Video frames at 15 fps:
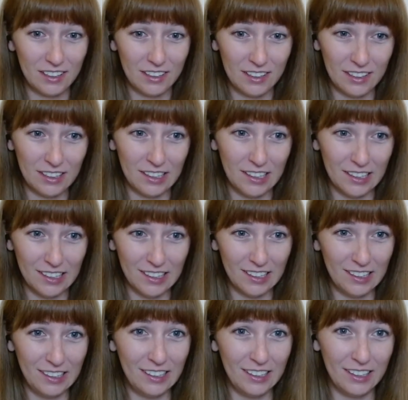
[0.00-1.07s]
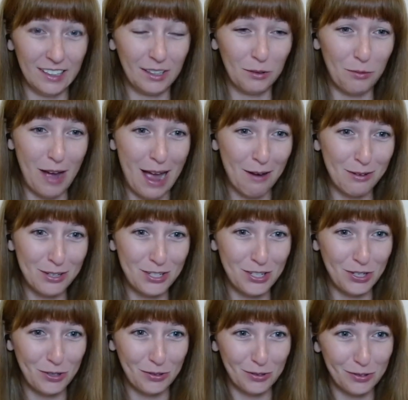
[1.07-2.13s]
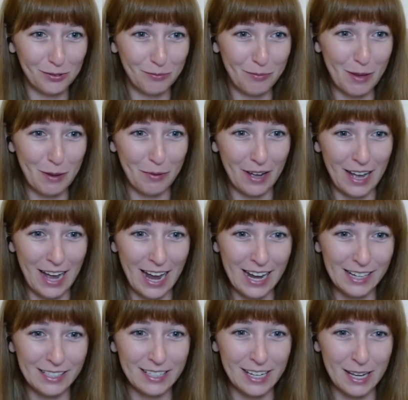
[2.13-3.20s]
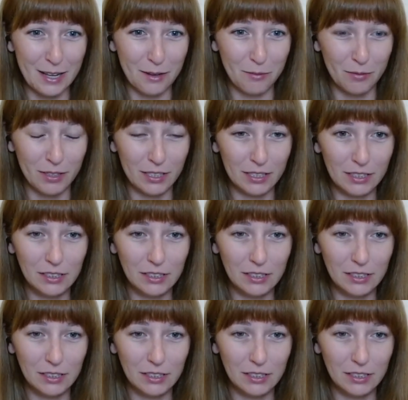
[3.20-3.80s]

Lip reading: Ooh, why would you be behind him?